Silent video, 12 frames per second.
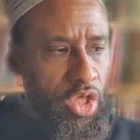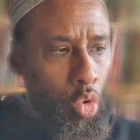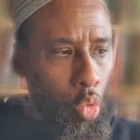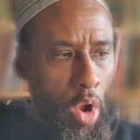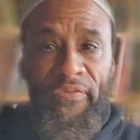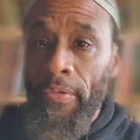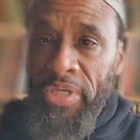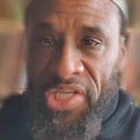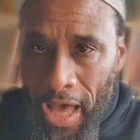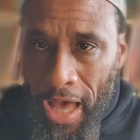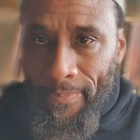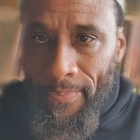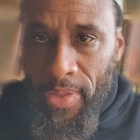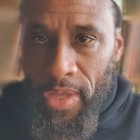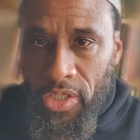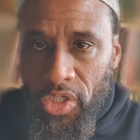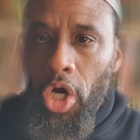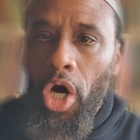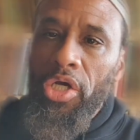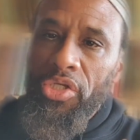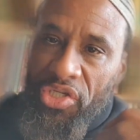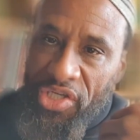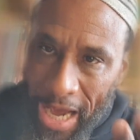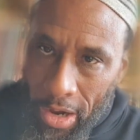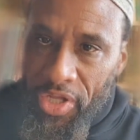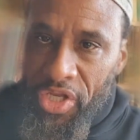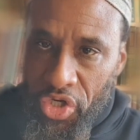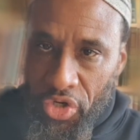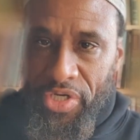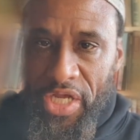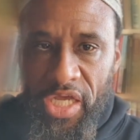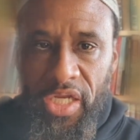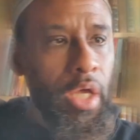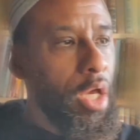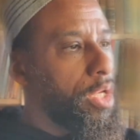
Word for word: you away from Islam, to cause doubt in your deen.